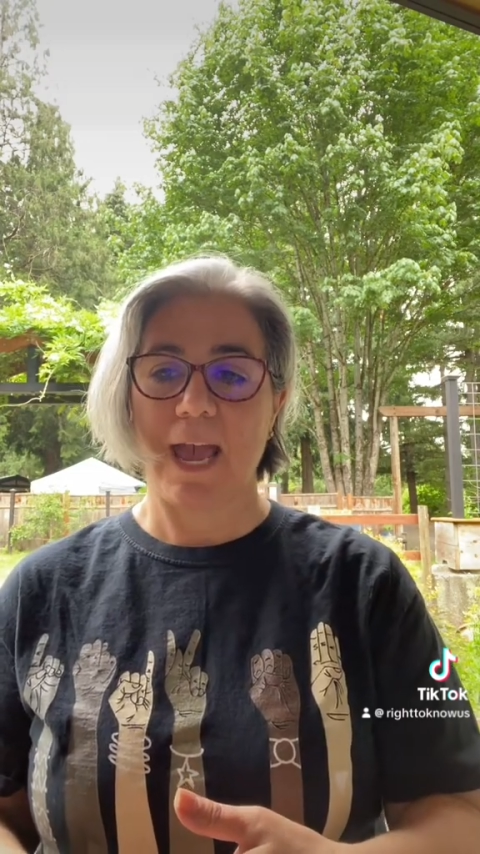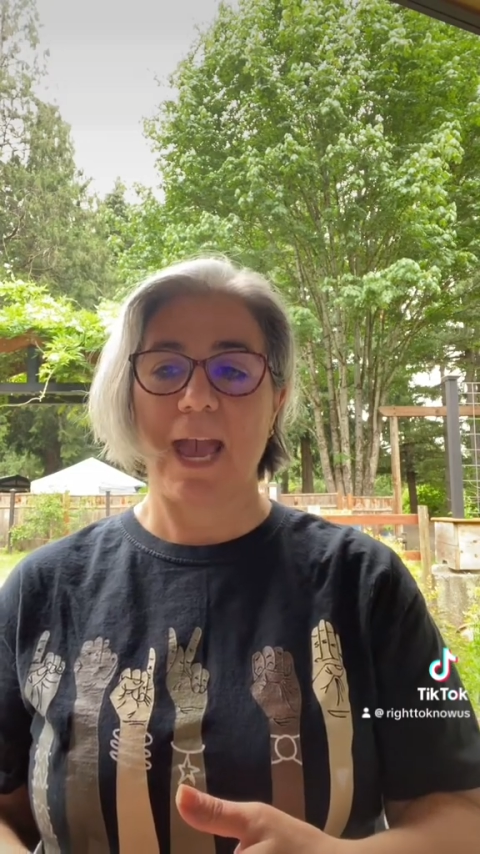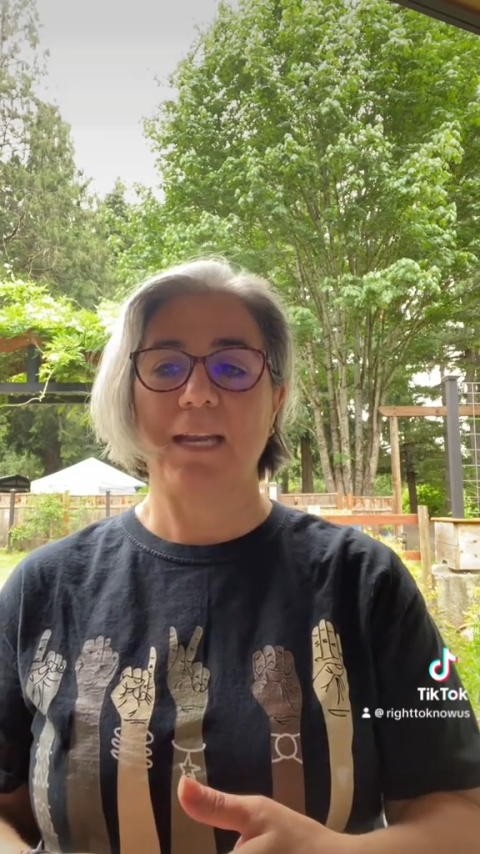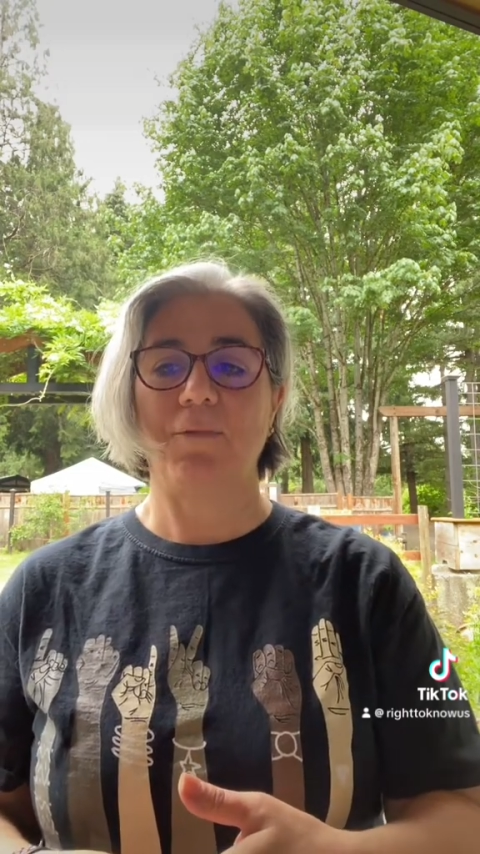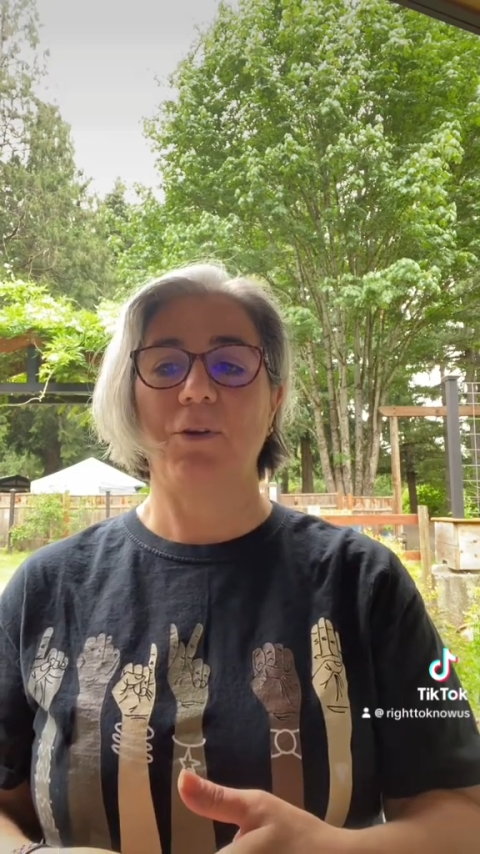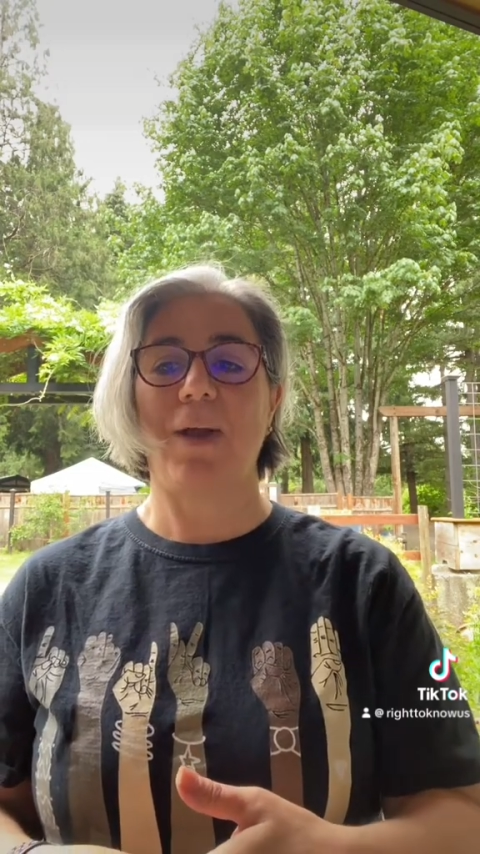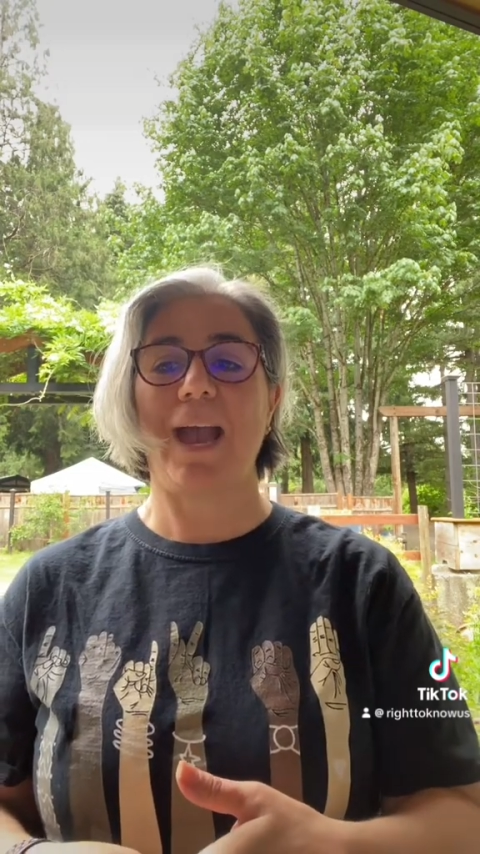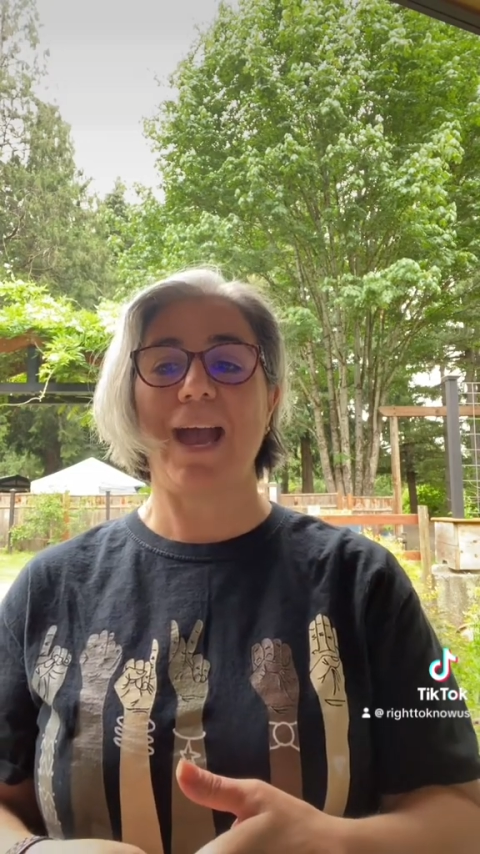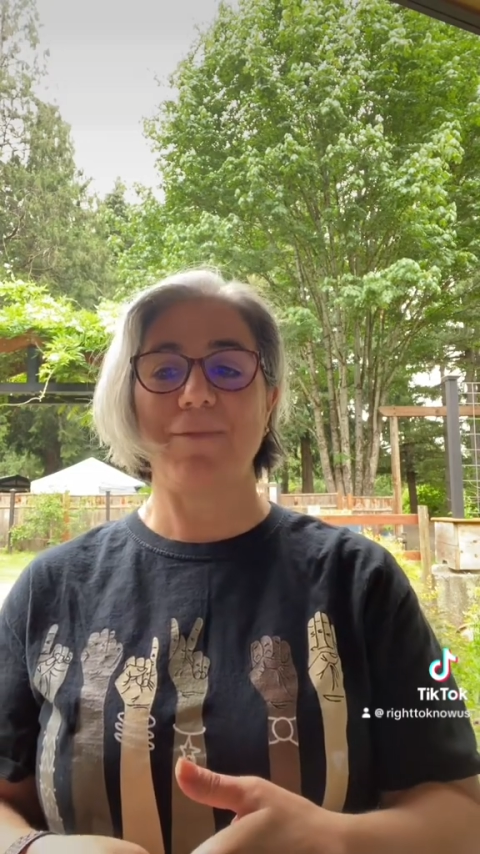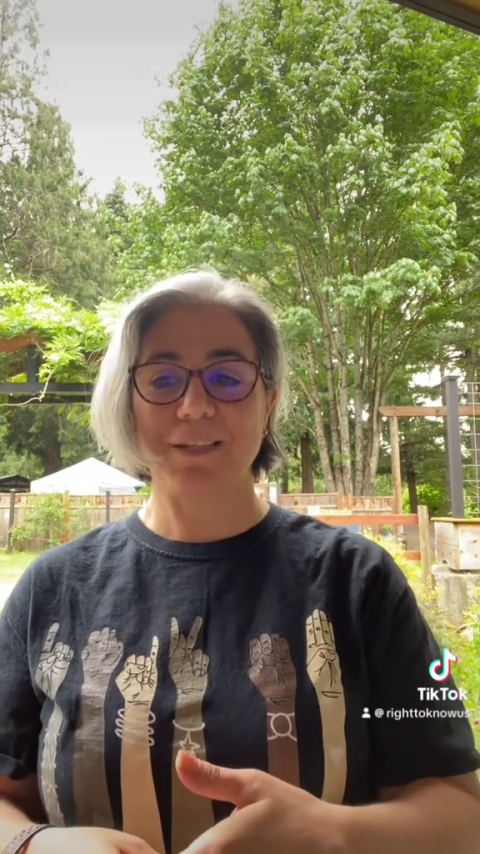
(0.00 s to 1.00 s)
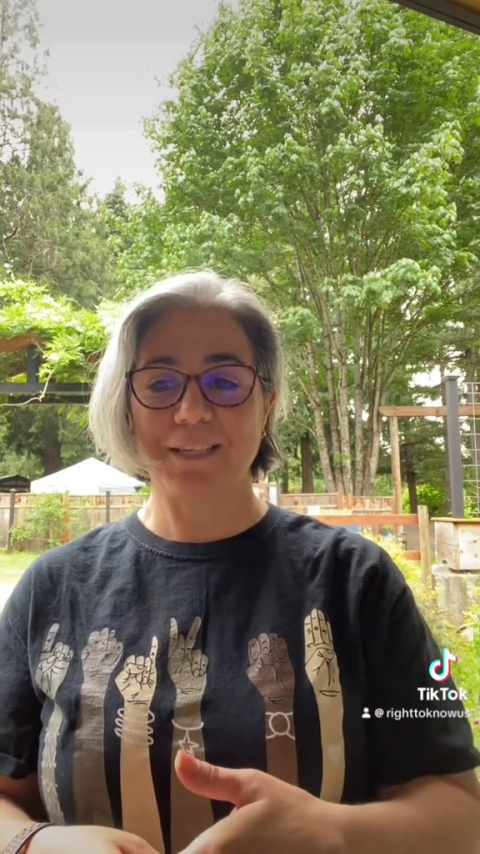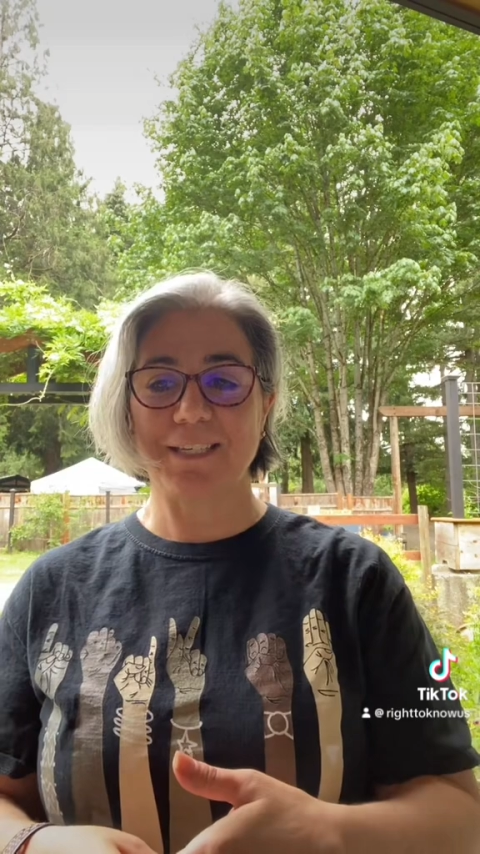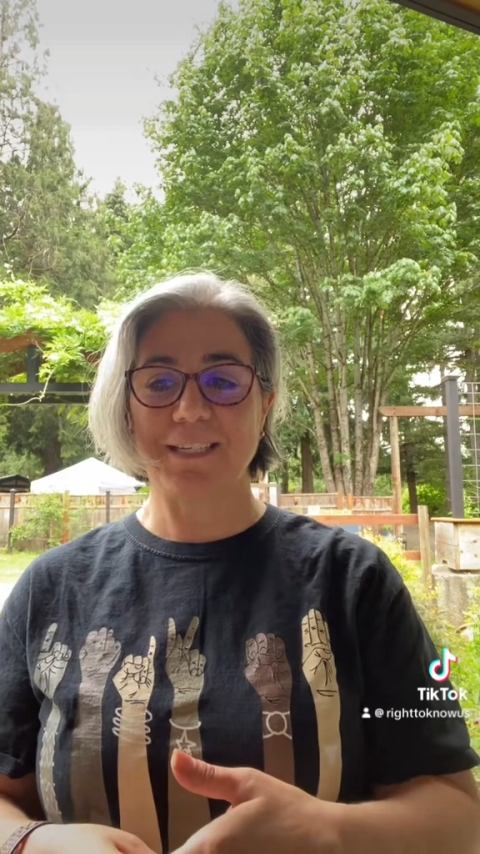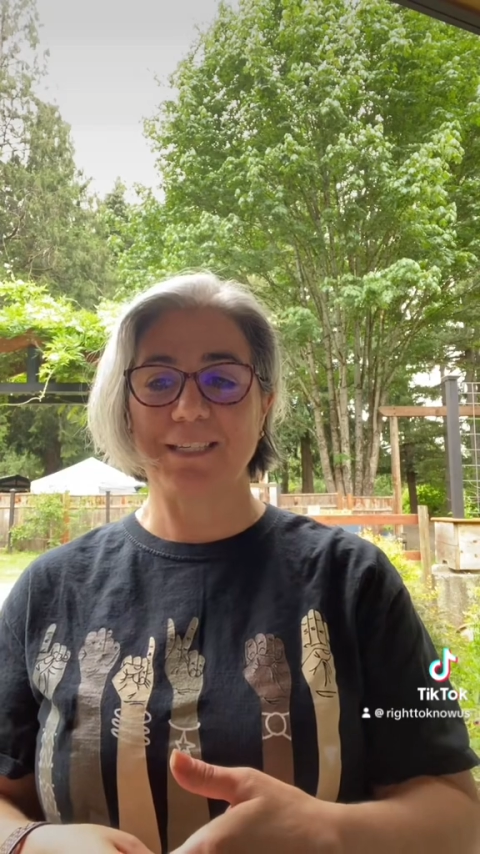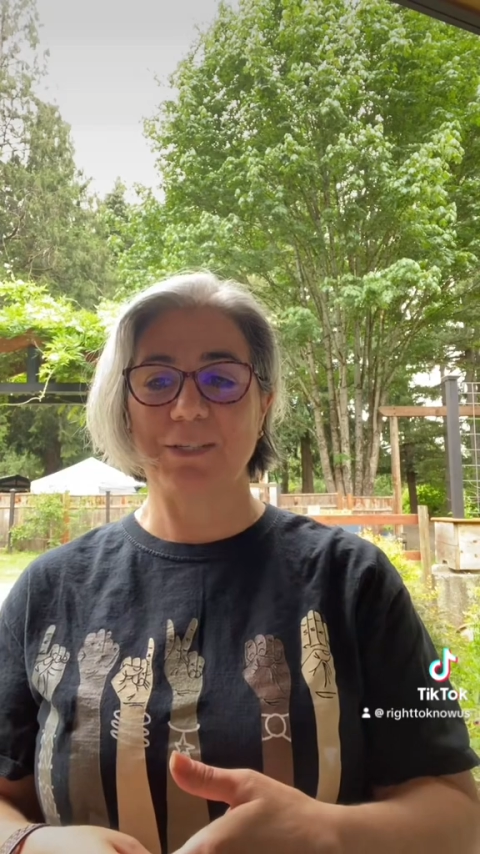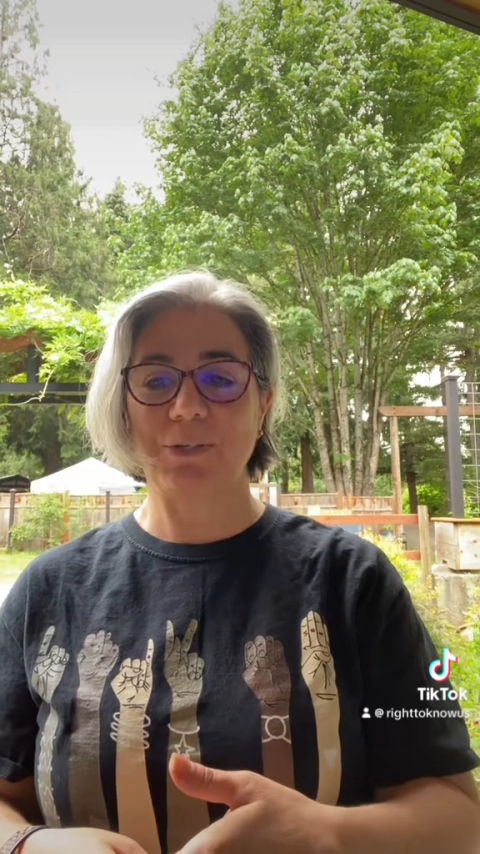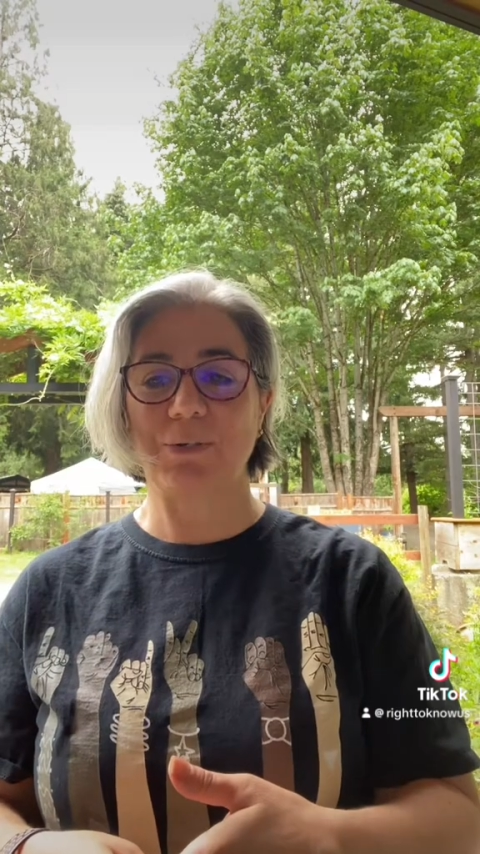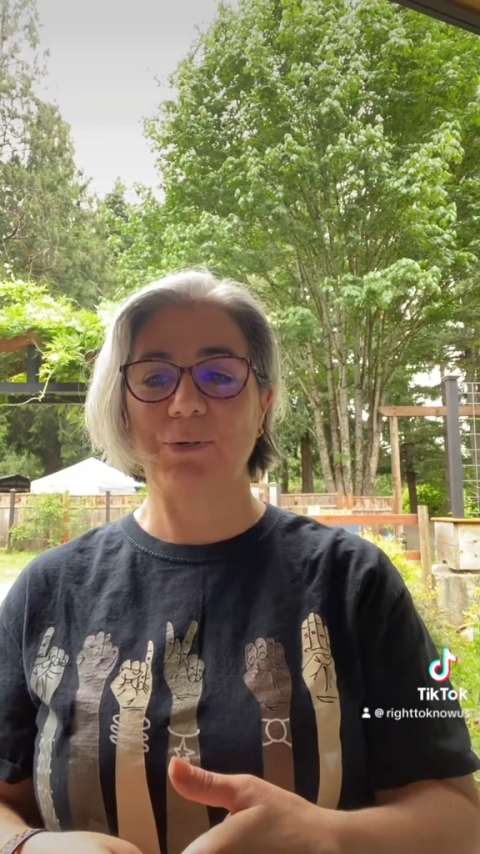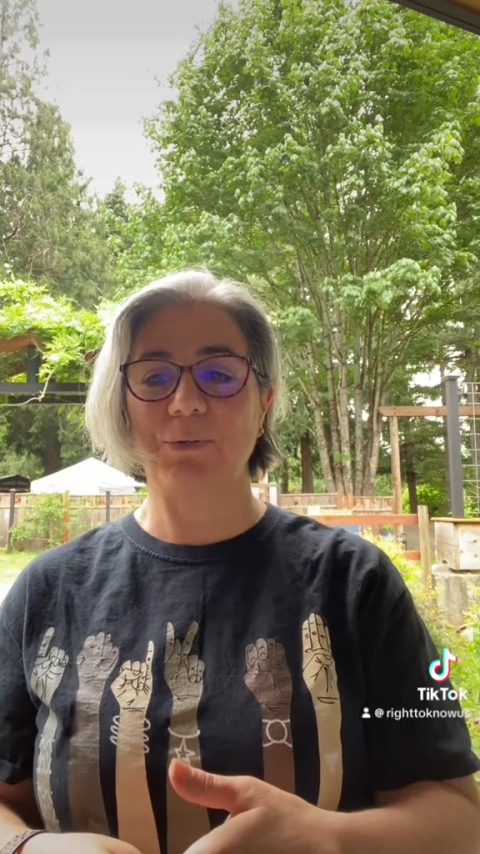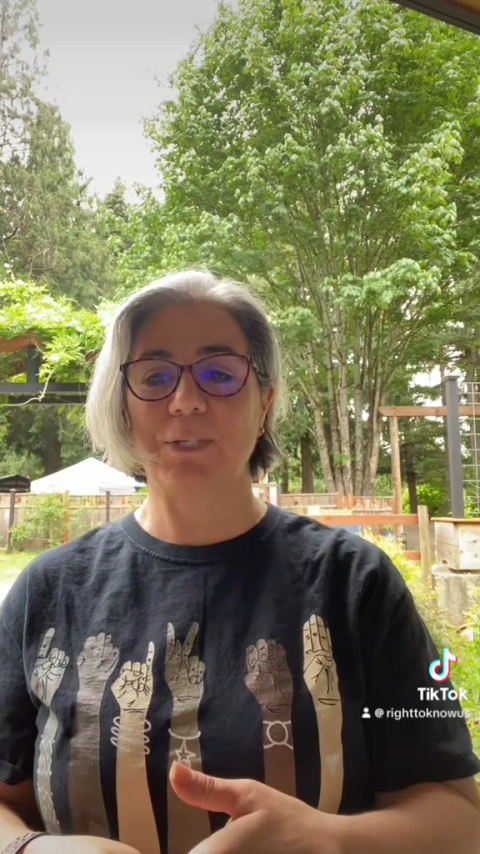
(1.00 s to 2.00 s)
And if you haven't listened to